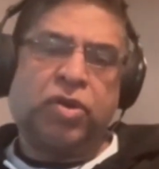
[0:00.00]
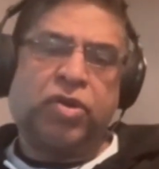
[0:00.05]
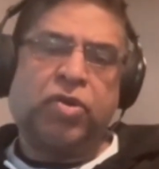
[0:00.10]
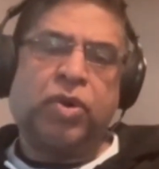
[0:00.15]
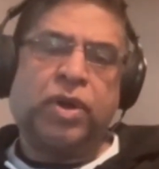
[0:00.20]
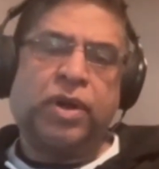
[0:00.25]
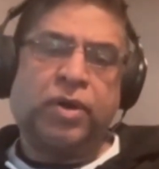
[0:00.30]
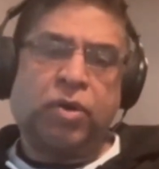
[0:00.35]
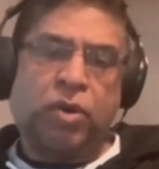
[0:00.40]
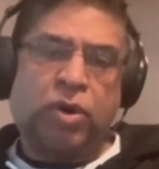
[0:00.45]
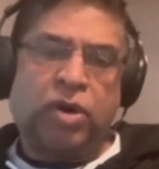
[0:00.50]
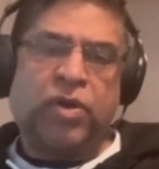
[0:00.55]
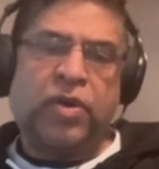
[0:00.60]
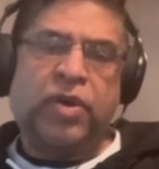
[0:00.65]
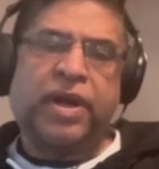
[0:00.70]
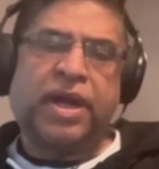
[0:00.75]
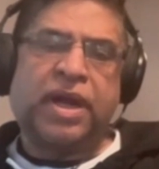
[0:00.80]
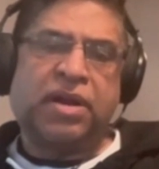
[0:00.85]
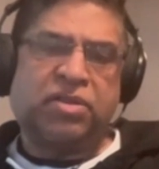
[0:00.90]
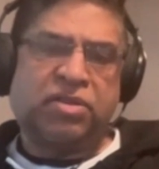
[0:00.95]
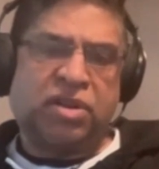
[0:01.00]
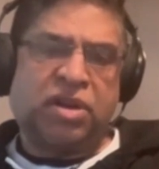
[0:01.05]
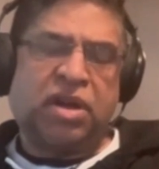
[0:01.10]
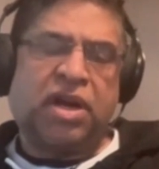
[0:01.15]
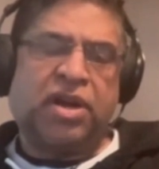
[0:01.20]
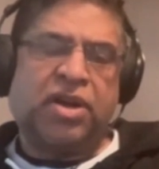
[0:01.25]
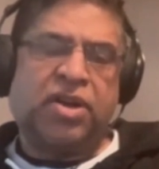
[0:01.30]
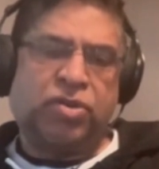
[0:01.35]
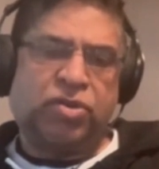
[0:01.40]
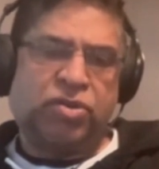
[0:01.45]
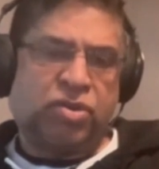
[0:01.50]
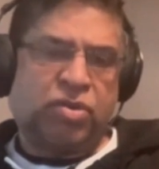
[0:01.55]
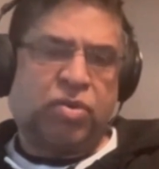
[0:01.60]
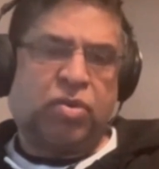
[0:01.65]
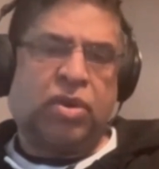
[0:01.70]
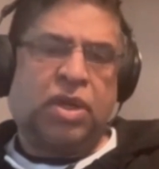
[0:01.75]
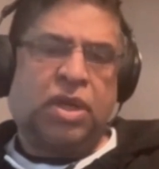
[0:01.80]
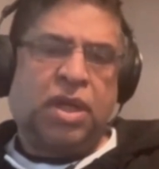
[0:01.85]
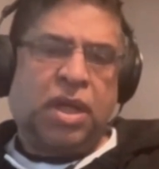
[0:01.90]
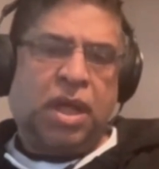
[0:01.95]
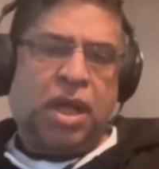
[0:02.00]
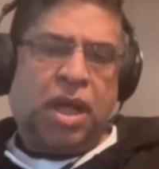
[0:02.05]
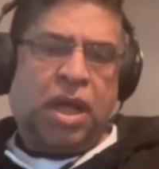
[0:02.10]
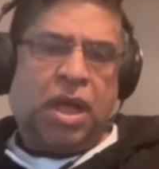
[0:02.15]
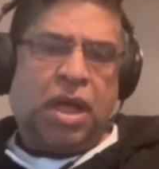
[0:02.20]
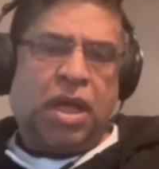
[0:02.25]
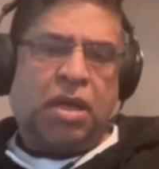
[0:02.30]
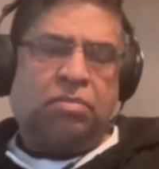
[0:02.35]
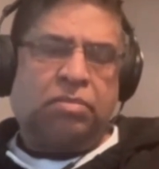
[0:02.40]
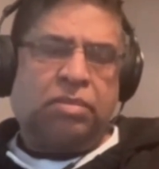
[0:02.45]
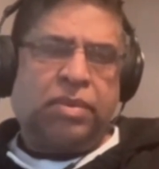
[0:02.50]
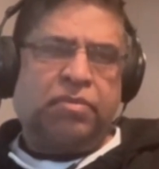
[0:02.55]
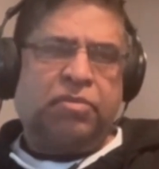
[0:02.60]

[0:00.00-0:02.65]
you and hold your hands and guide you through.